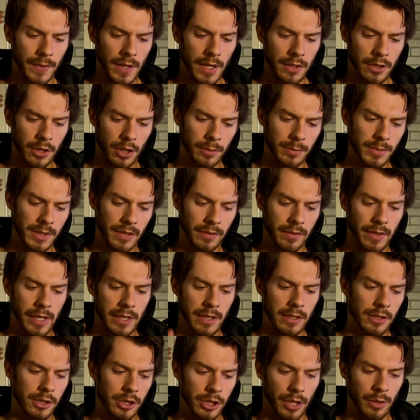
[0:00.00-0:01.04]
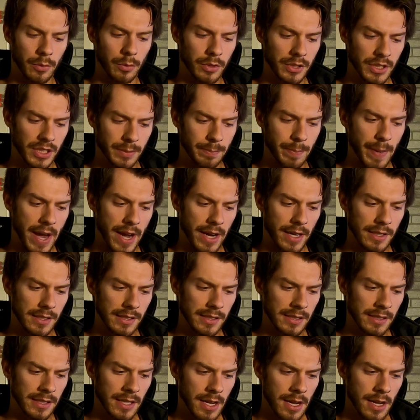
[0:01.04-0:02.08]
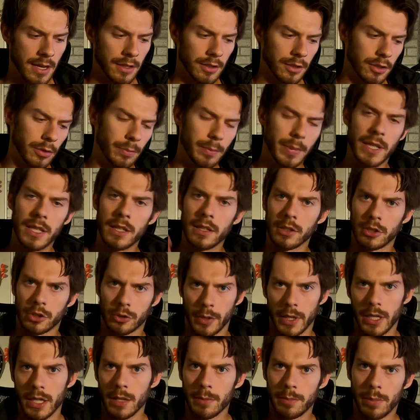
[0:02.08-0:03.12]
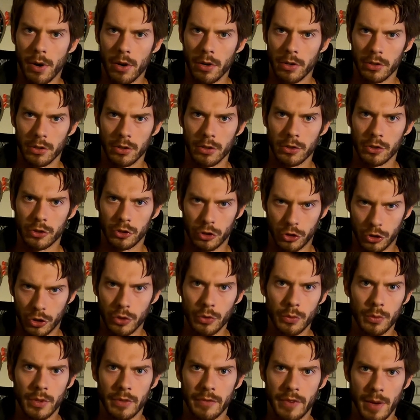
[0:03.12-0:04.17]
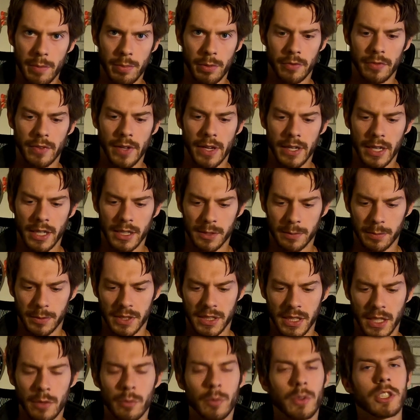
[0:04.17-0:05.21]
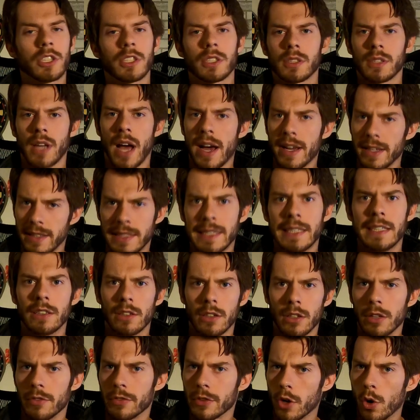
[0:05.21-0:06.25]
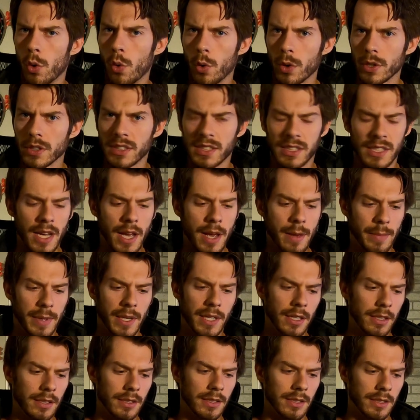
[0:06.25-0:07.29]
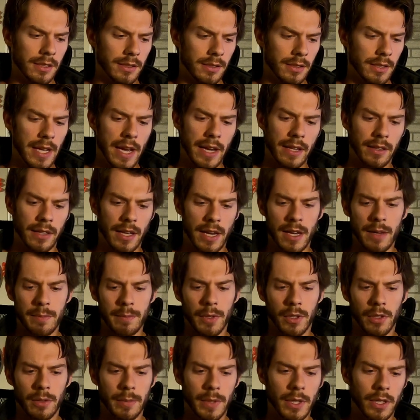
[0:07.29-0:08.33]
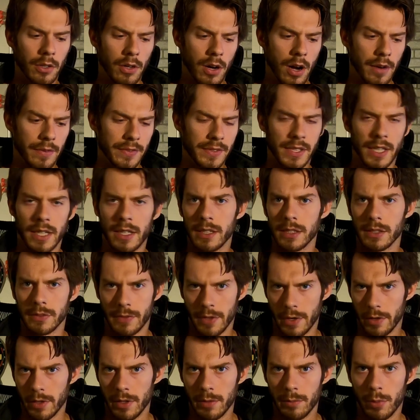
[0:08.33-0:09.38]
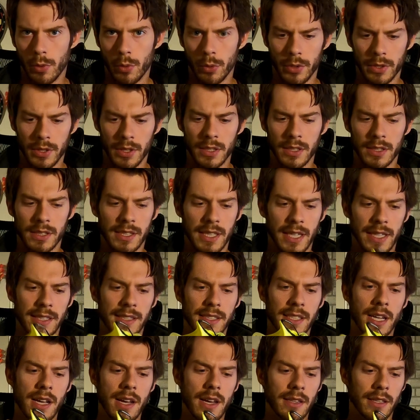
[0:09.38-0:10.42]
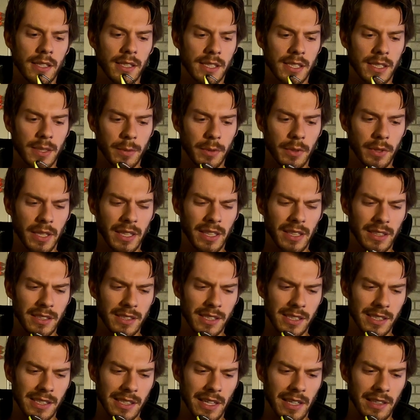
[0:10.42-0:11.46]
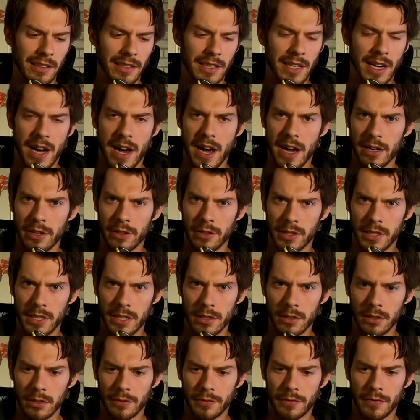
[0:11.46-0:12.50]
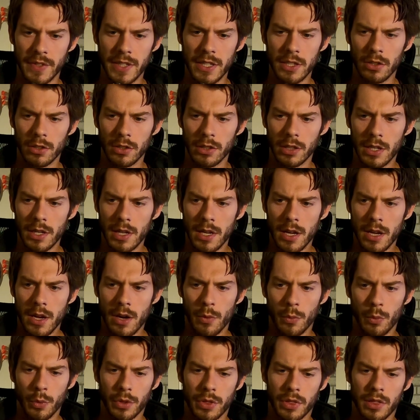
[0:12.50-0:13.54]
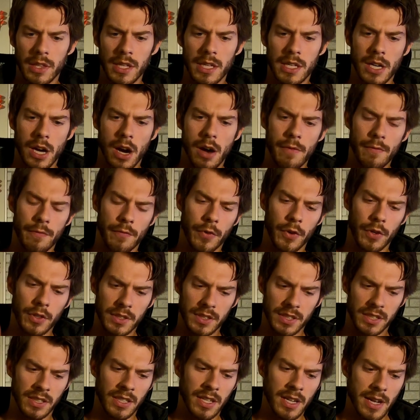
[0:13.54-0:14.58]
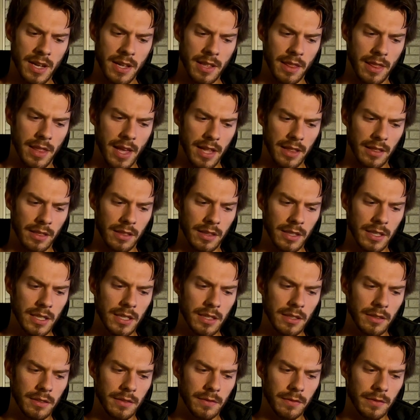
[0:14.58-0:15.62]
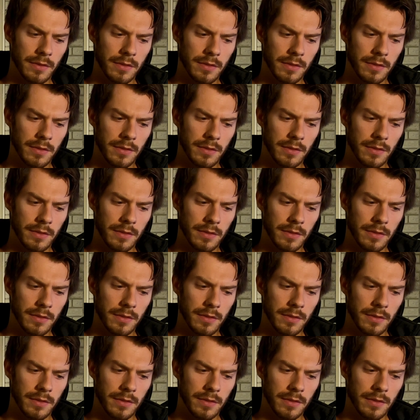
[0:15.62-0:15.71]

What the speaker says: in terms of like the general specs, to be a training partner to the Vaporfly Next Percent, which is ideal, of course, because yeah, the 8 millimeter offset is very important in this case to simulate a slightly higher heel feel with the comfort that the